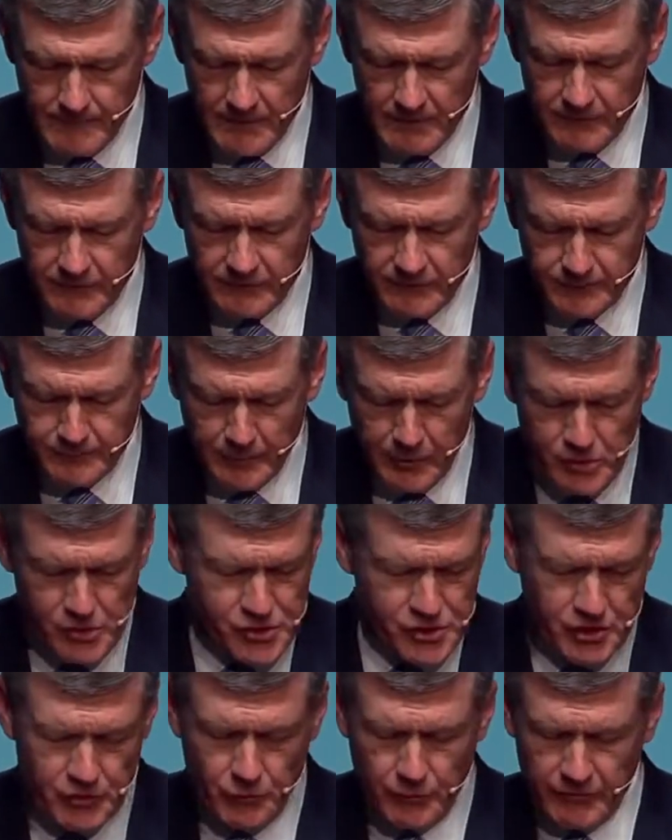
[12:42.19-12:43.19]
As
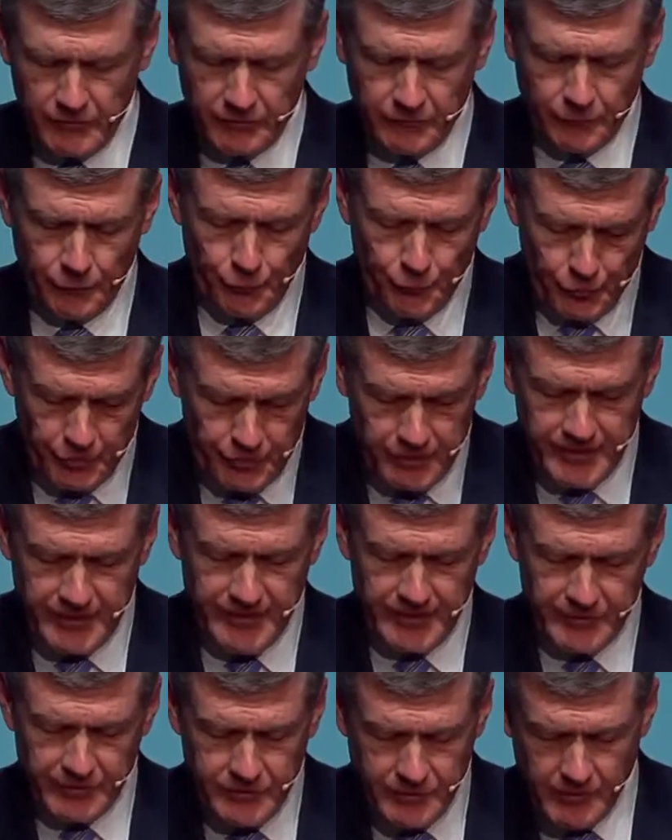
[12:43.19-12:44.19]
Spurgeon was
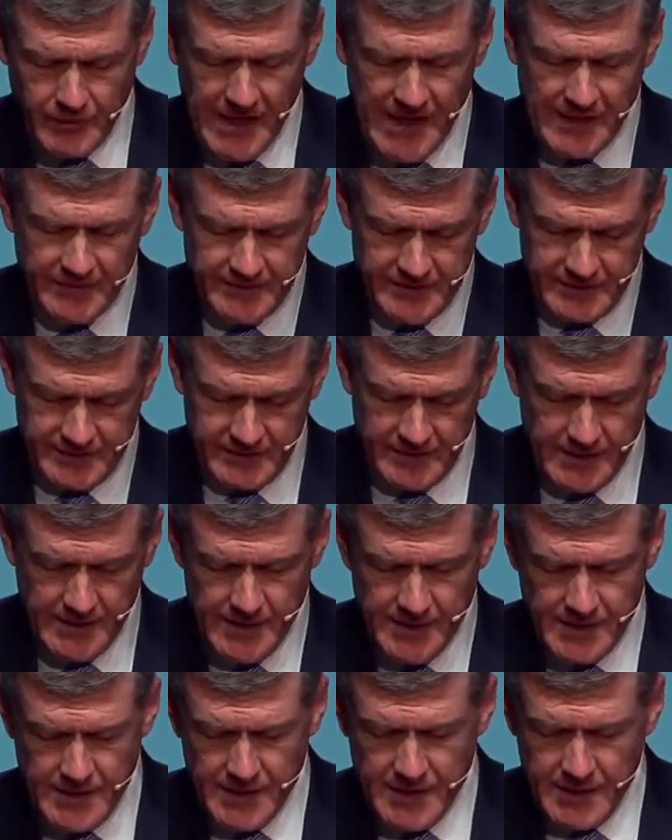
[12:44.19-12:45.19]
rooted and grounded
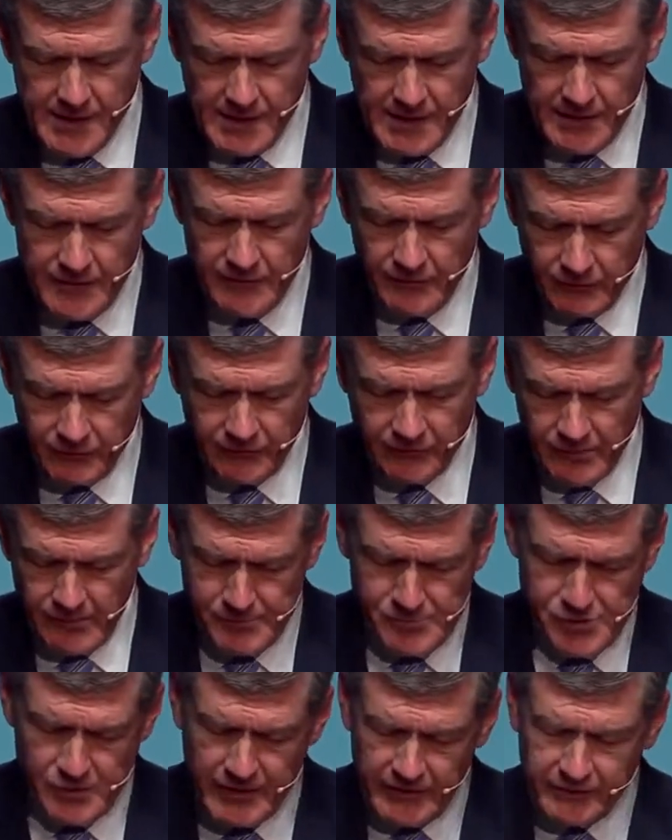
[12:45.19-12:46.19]
in the
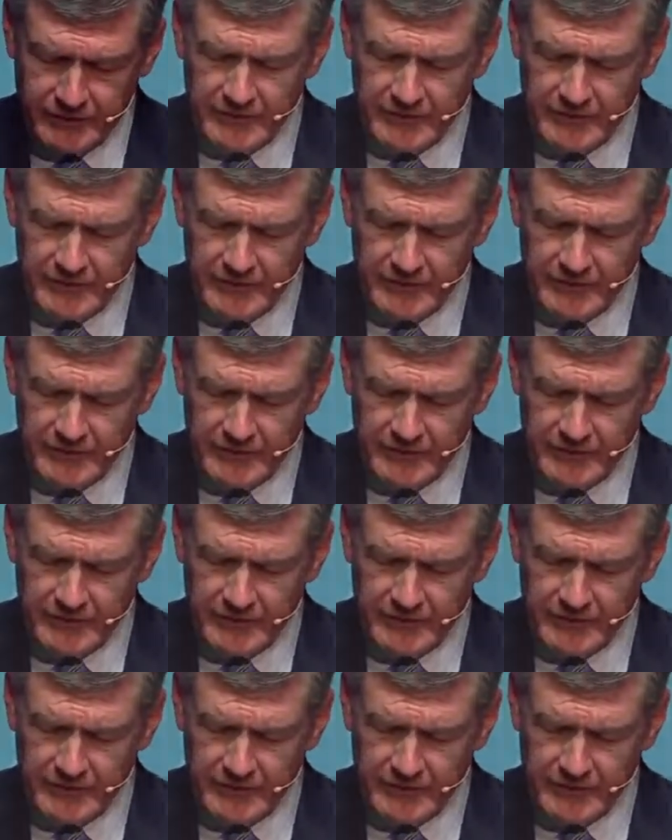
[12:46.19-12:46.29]
Scripture, he